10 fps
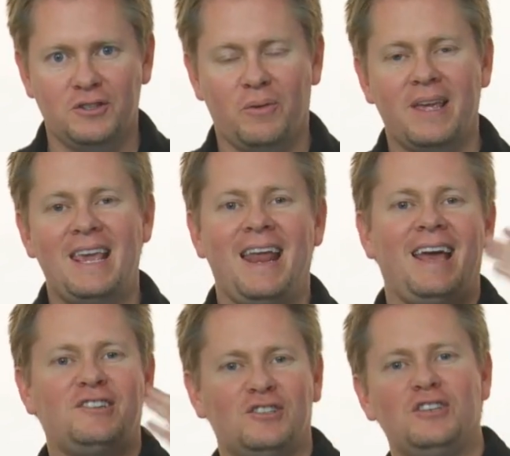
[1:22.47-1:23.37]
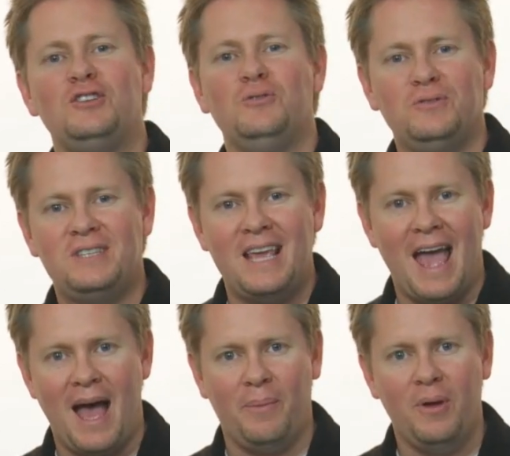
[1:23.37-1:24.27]
So I can't actually use the
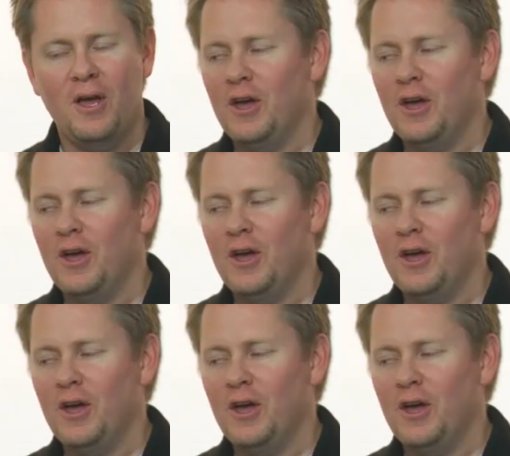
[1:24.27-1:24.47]
app